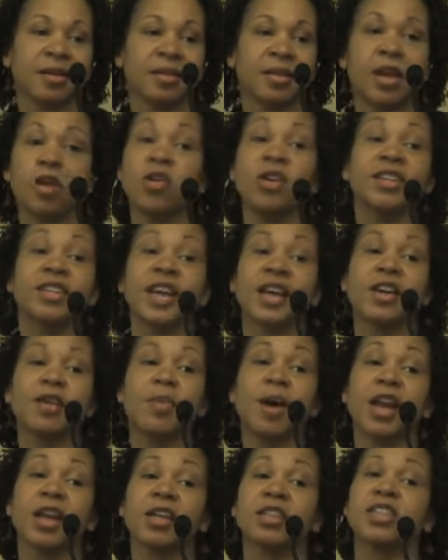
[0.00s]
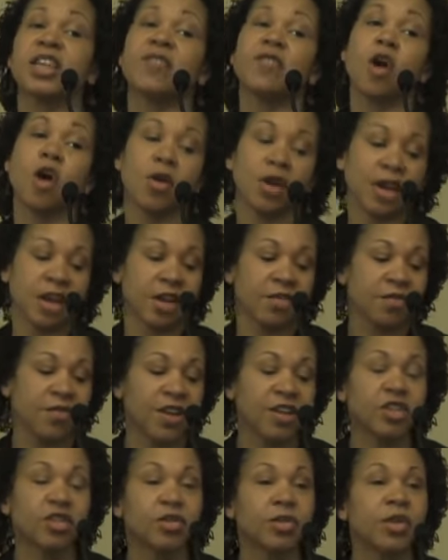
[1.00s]
They don't even tell you about it because they've already
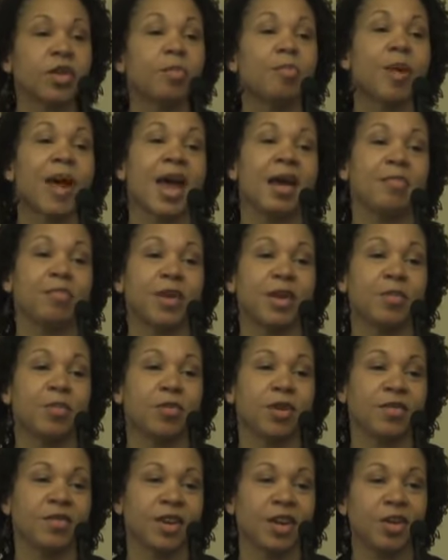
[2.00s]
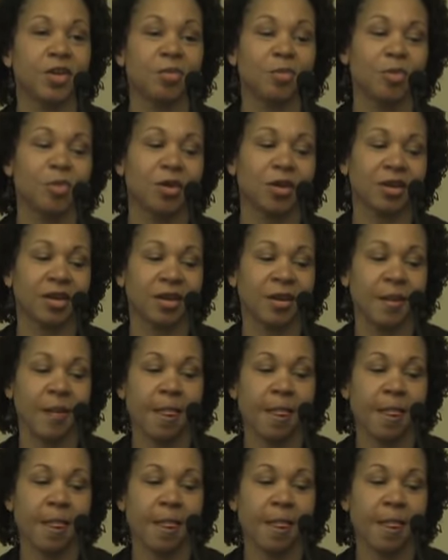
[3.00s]
convinced you they're bad people, even here in Portland,